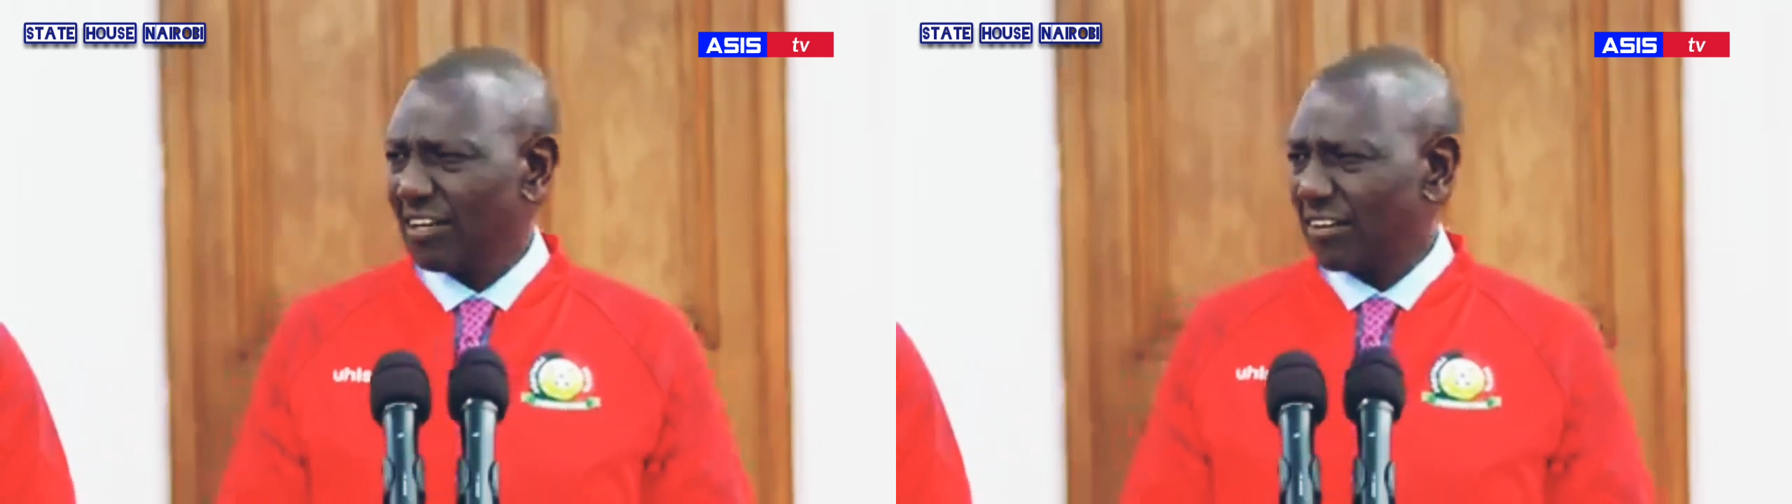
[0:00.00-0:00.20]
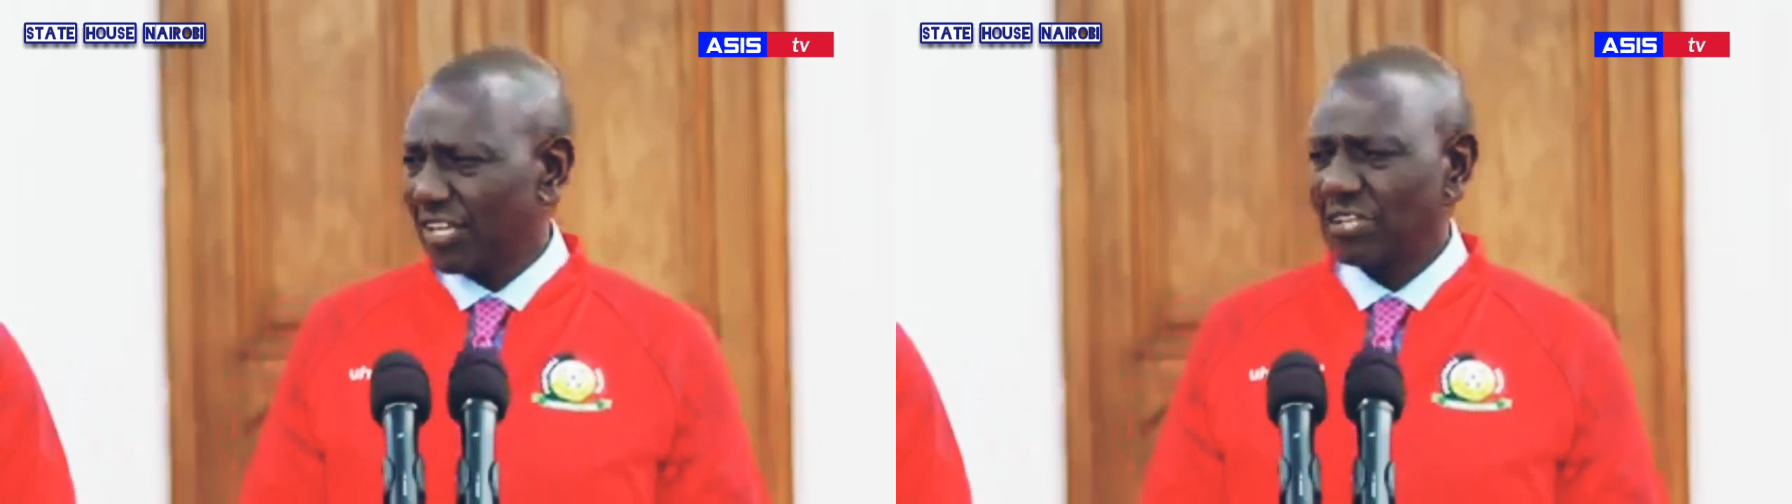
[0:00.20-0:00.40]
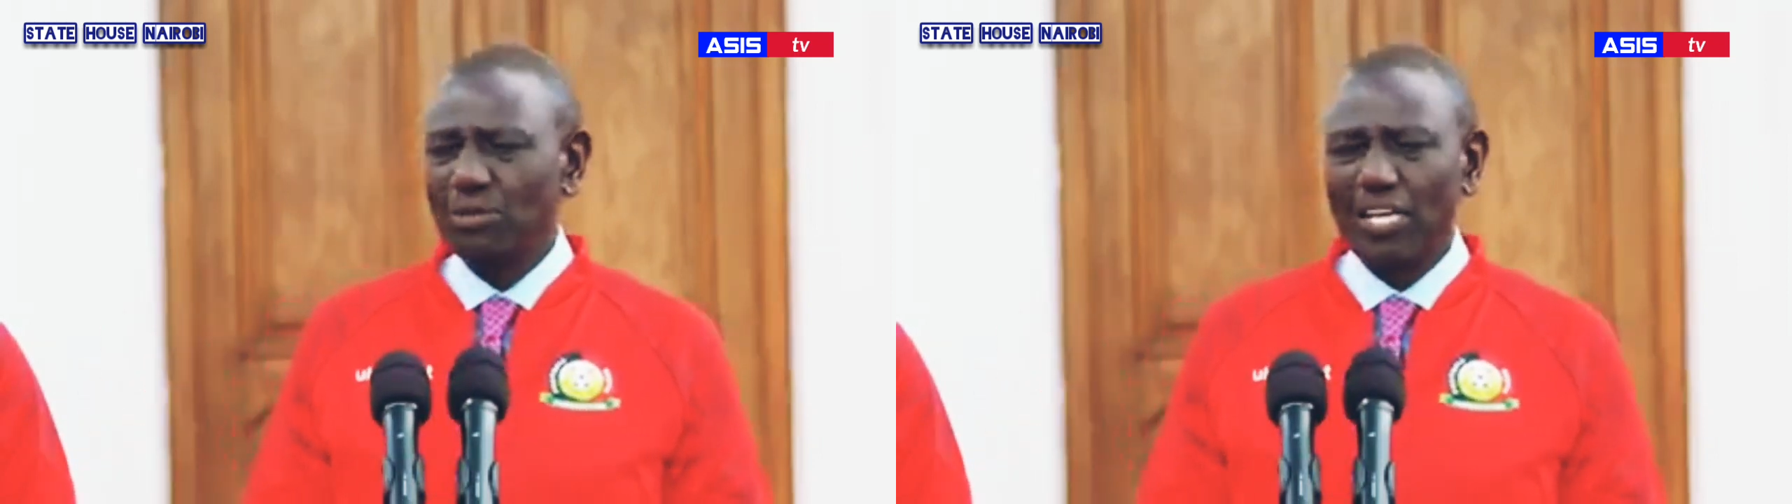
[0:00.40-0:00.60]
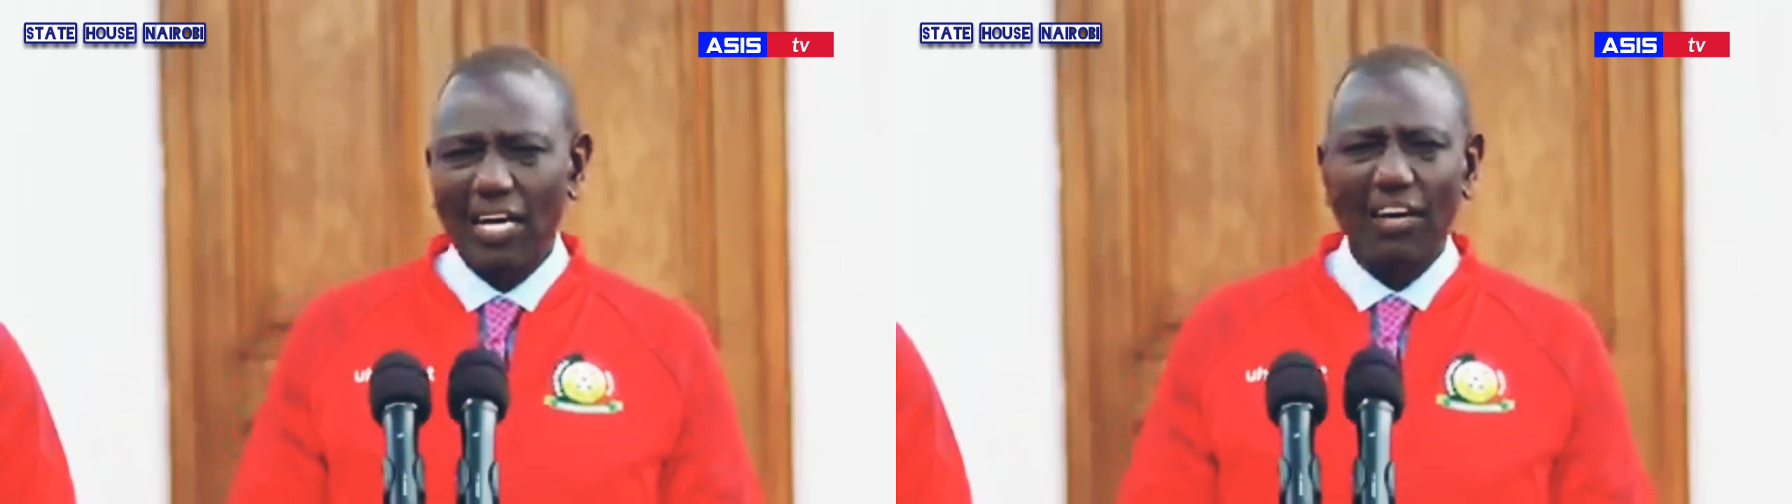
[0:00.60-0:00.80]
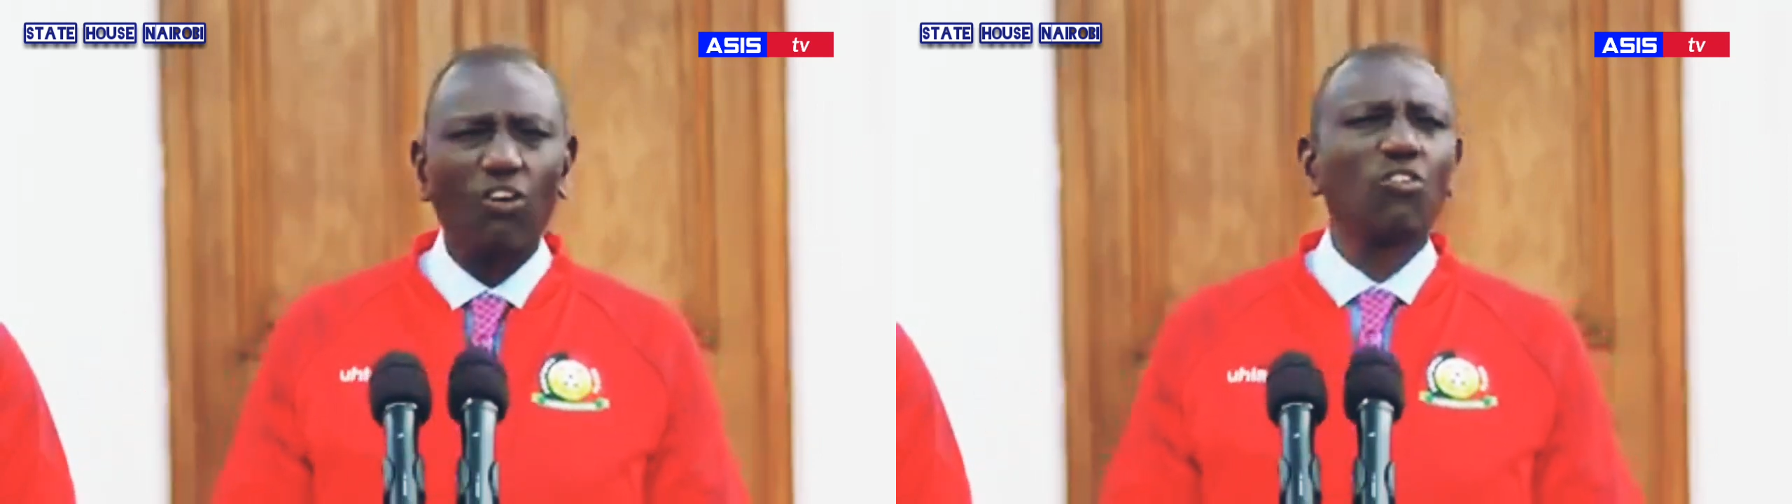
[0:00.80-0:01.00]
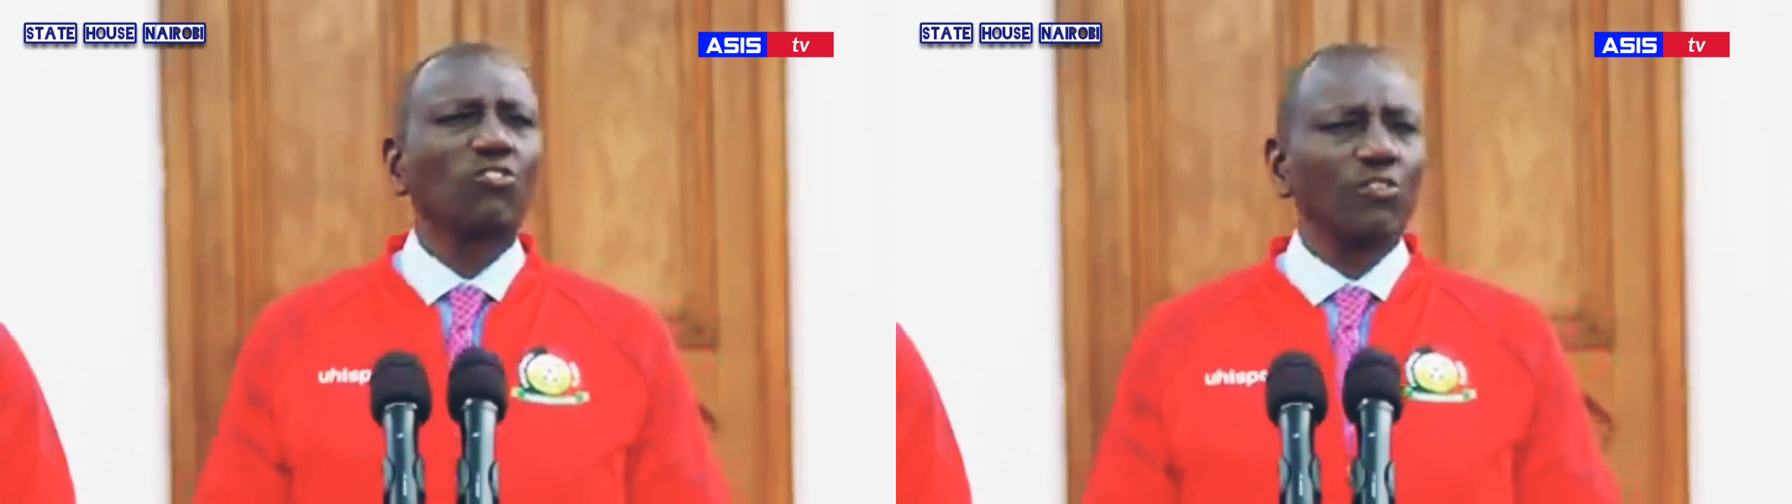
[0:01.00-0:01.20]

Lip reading: that we are all